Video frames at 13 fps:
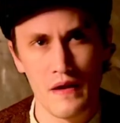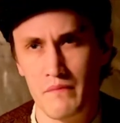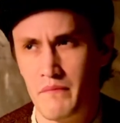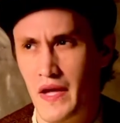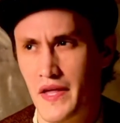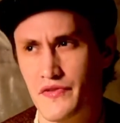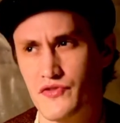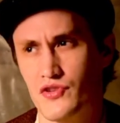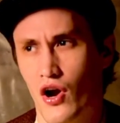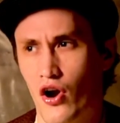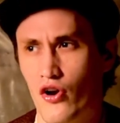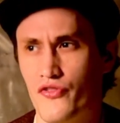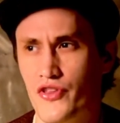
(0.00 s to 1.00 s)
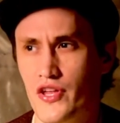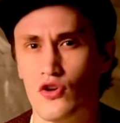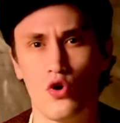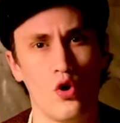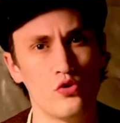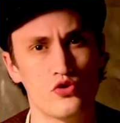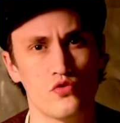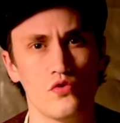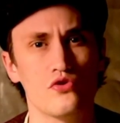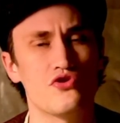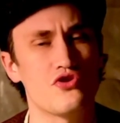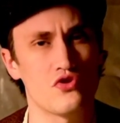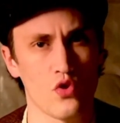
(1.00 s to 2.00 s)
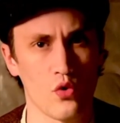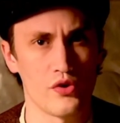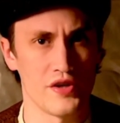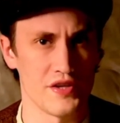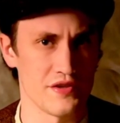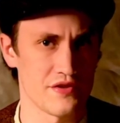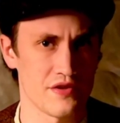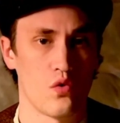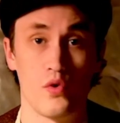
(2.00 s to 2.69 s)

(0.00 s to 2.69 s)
Myths are the cultural stories,